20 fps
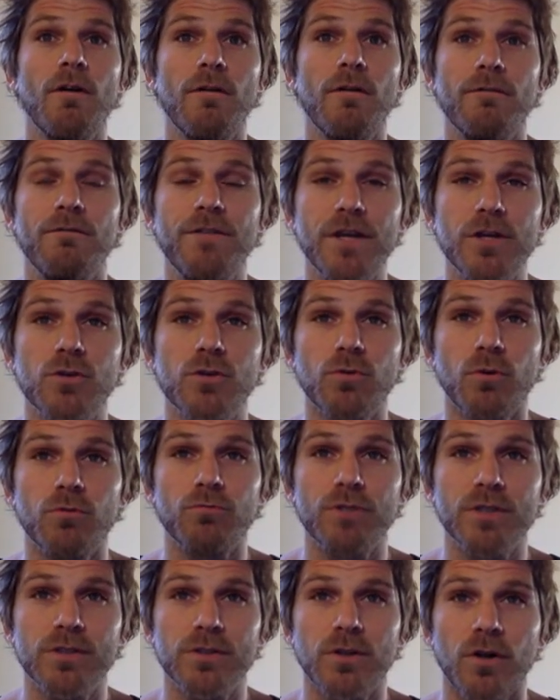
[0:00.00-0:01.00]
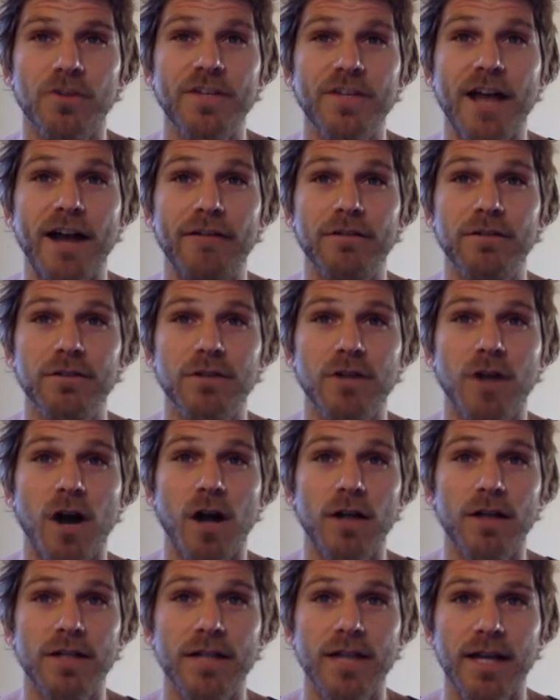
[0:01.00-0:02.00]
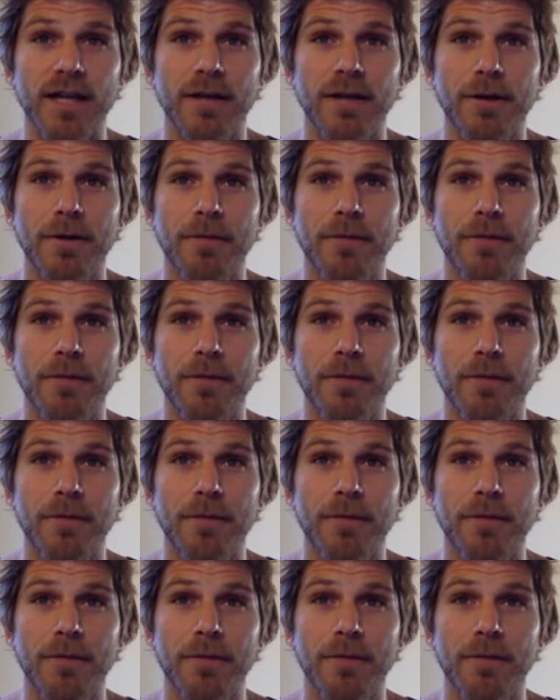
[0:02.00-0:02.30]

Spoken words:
visual results after the holiday.